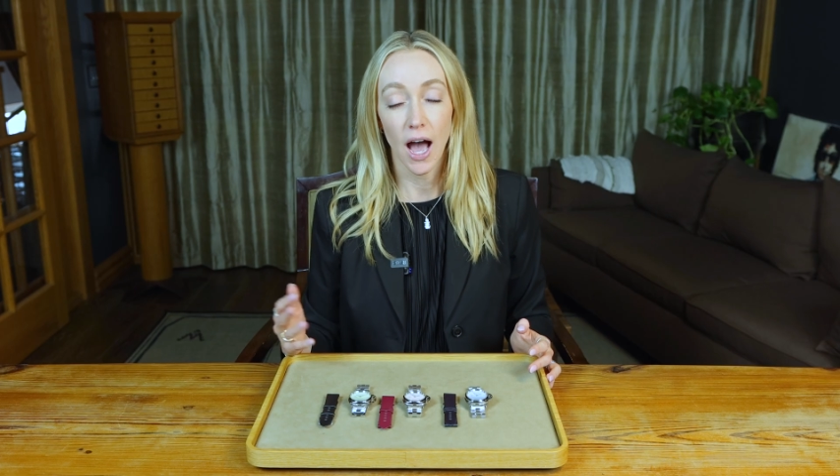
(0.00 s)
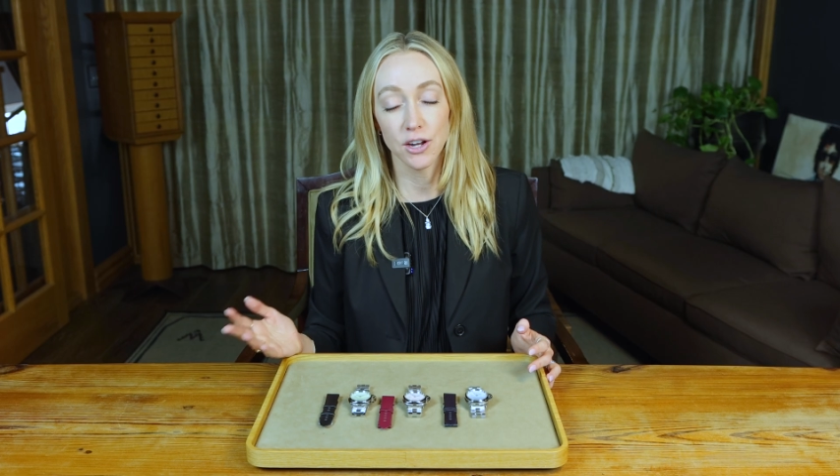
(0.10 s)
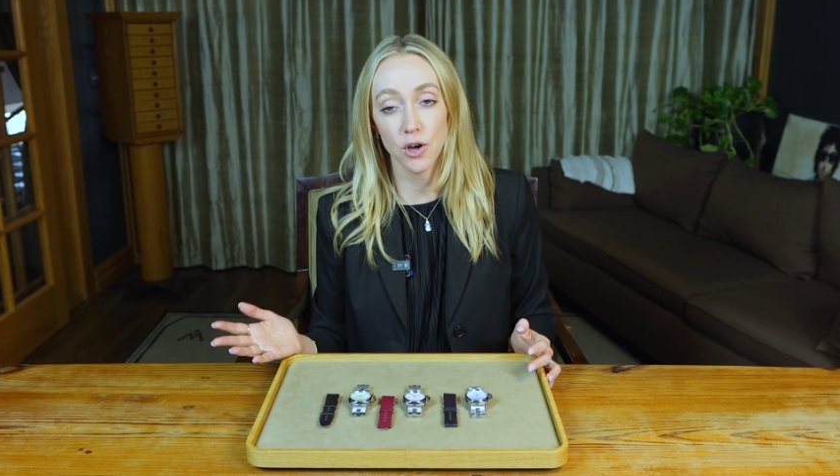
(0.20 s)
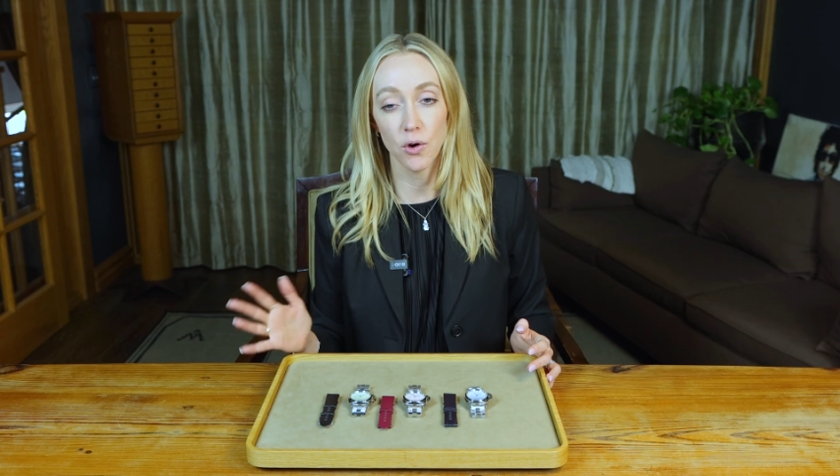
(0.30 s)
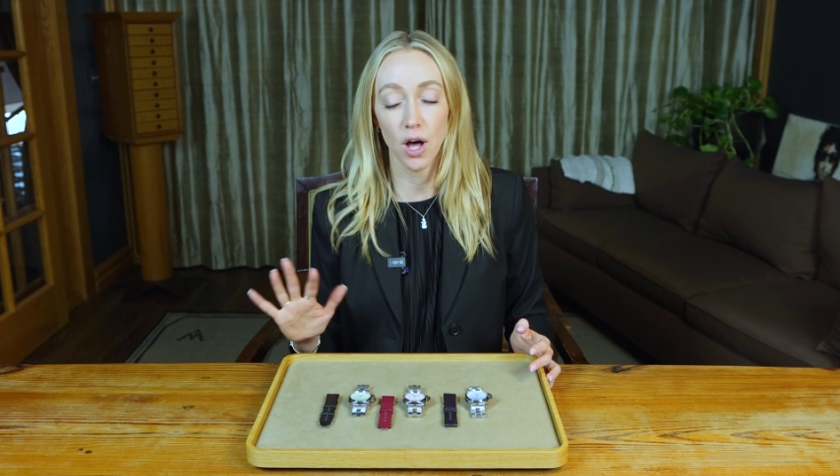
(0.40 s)
I
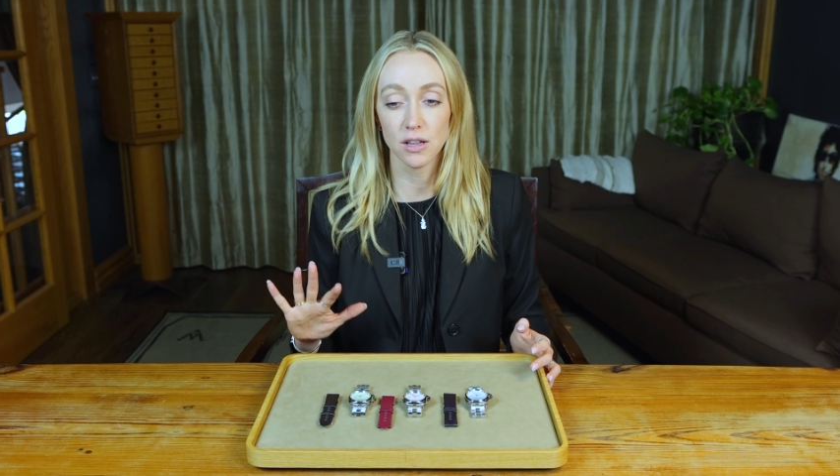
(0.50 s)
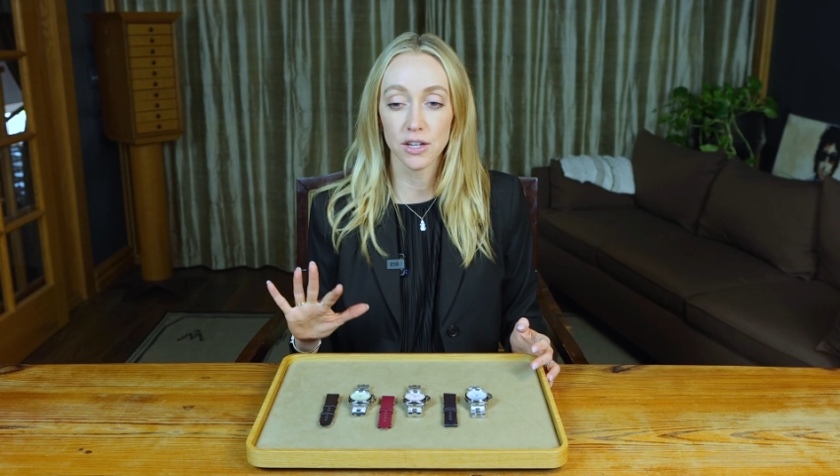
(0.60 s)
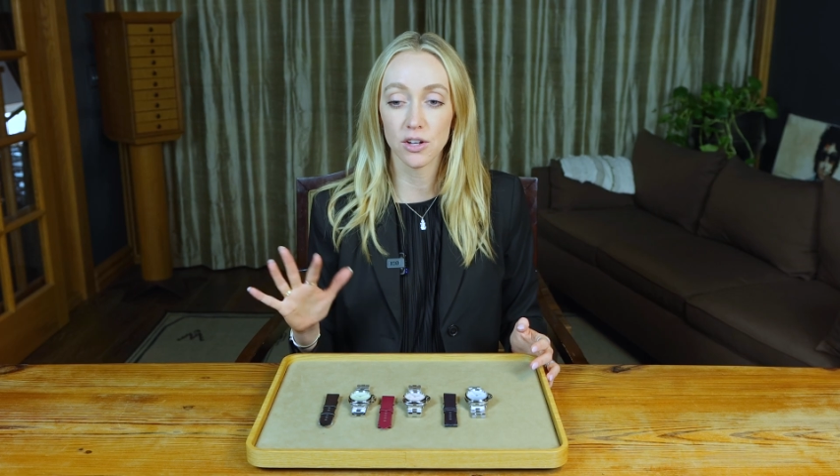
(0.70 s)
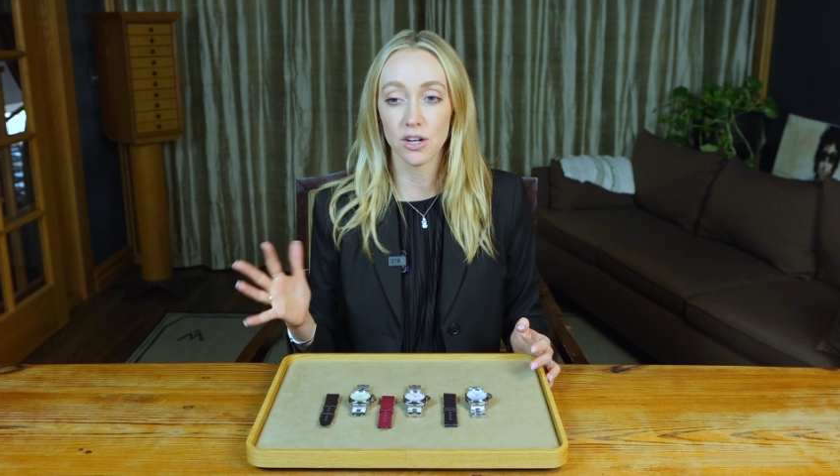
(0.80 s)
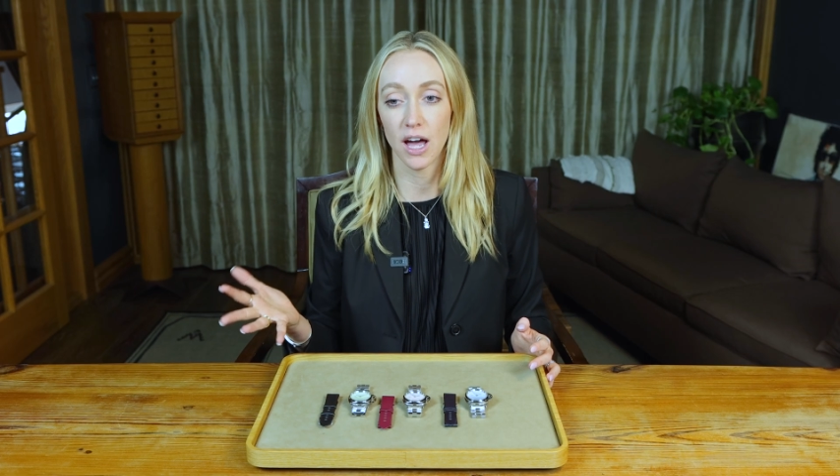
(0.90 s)
know a
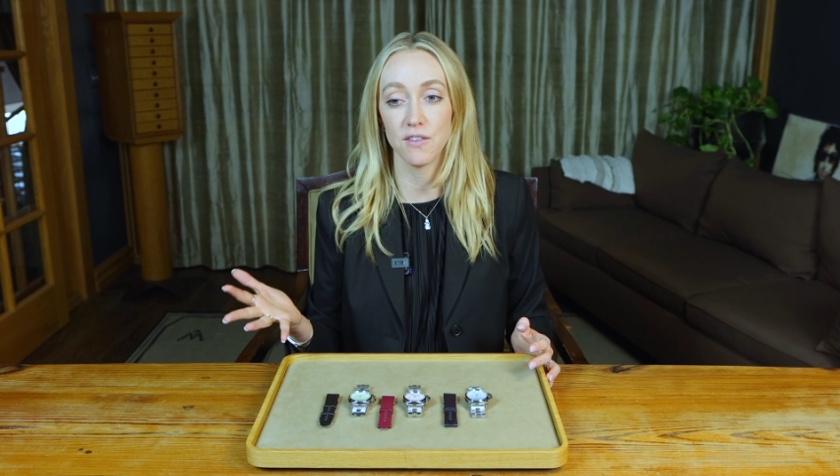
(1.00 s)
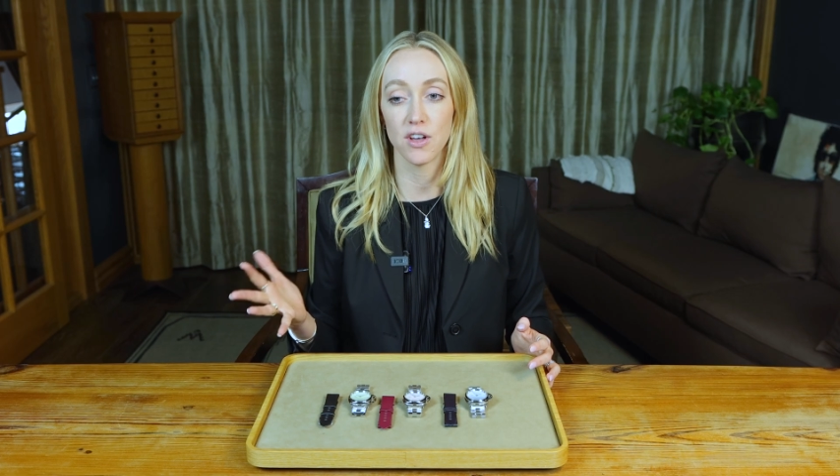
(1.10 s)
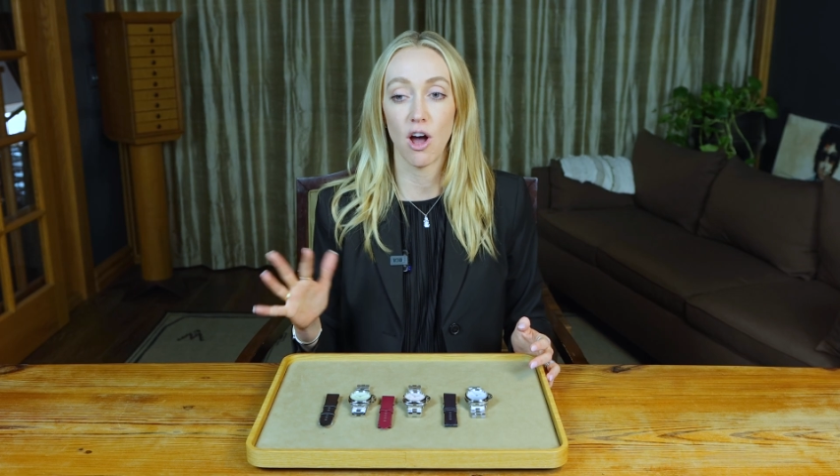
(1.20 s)
little kind of an